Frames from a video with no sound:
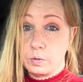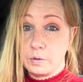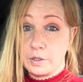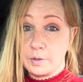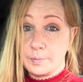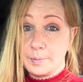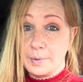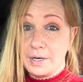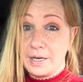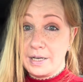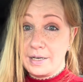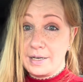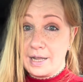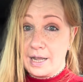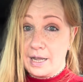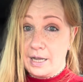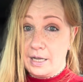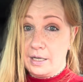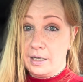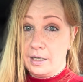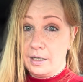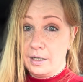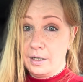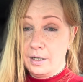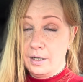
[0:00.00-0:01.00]
it's been a
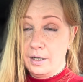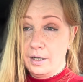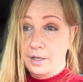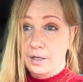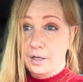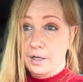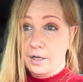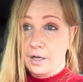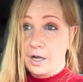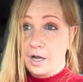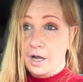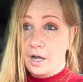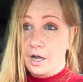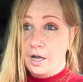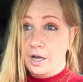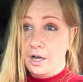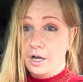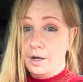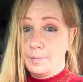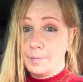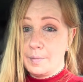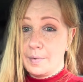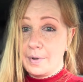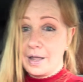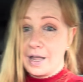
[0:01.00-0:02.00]
day.
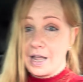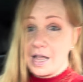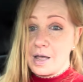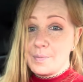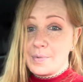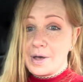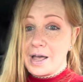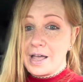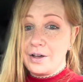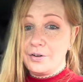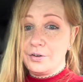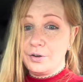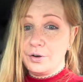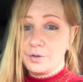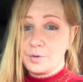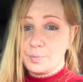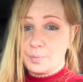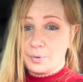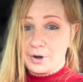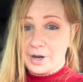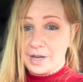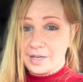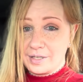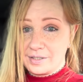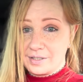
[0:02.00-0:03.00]
Um, am I a little
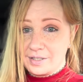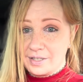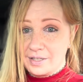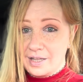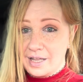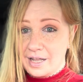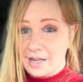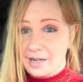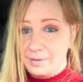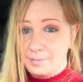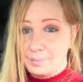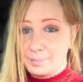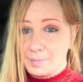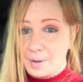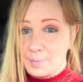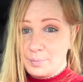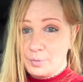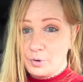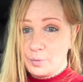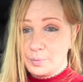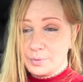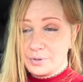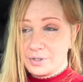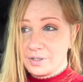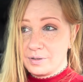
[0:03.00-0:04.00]
depressed that my
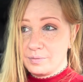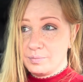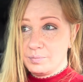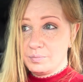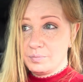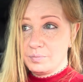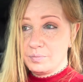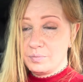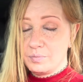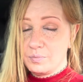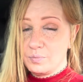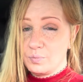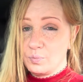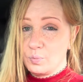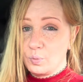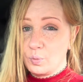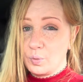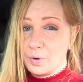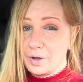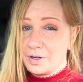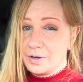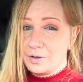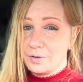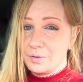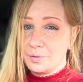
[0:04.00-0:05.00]
boobs
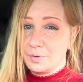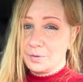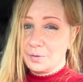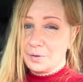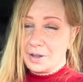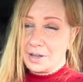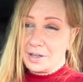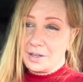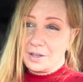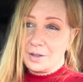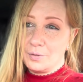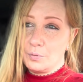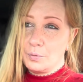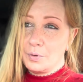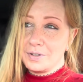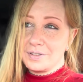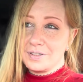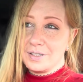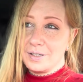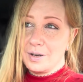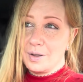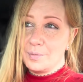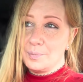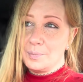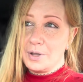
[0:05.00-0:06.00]
one like it
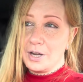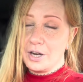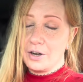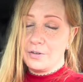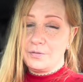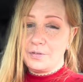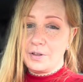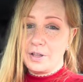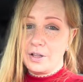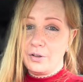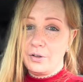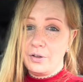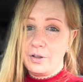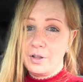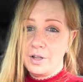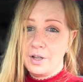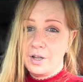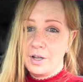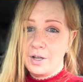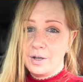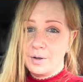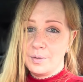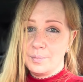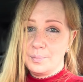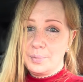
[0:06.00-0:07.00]
wasn't a bigger fill,
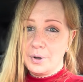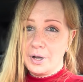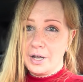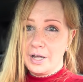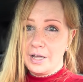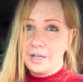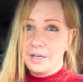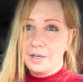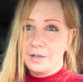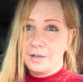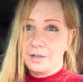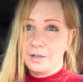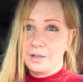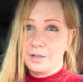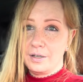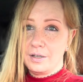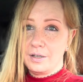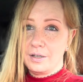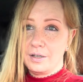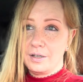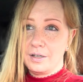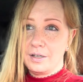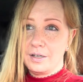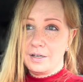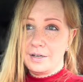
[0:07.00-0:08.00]
but
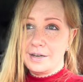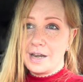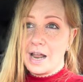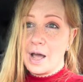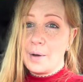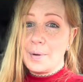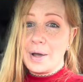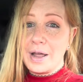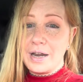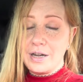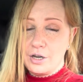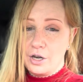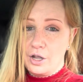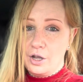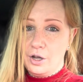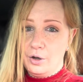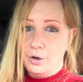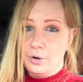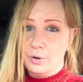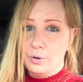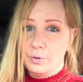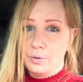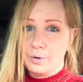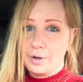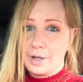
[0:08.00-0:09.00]
now I
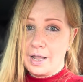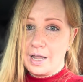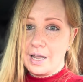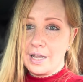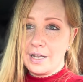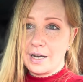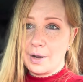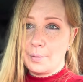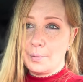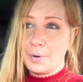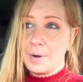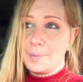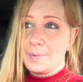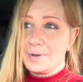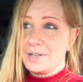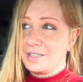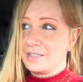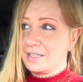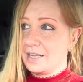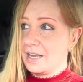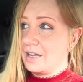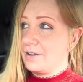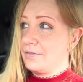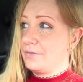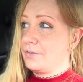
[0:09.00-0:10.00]
know, and I want to be
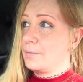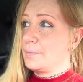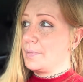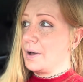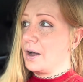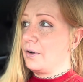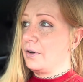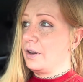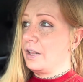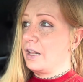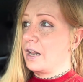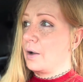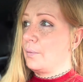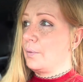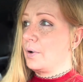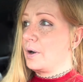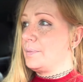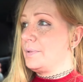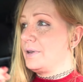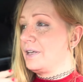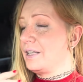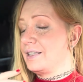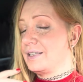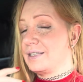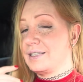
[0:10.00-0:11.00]
safe about it. I want to
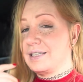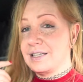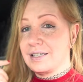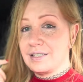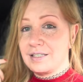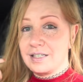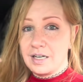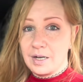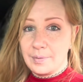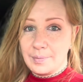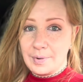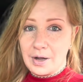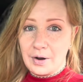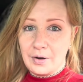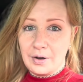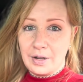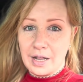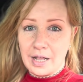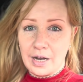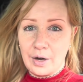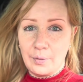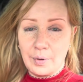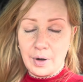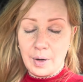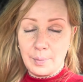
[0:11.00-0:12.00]
be consistent about it. I
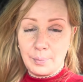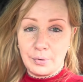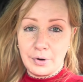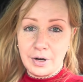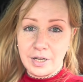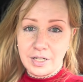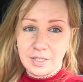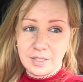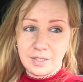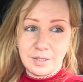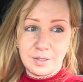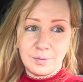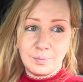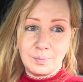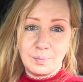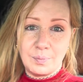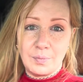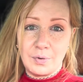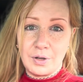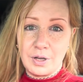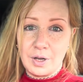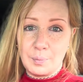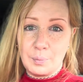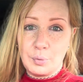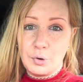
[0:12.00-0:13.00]
don't want to press,
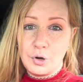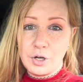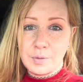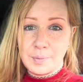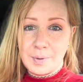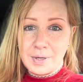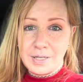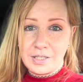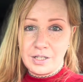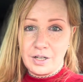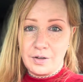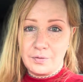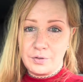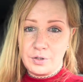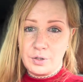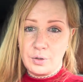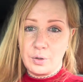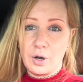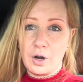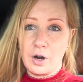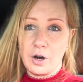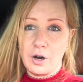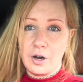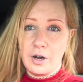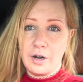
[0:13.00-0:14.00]
you know, push myself too
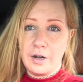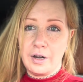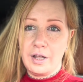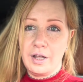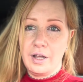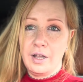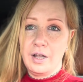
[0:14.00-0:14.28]
hard.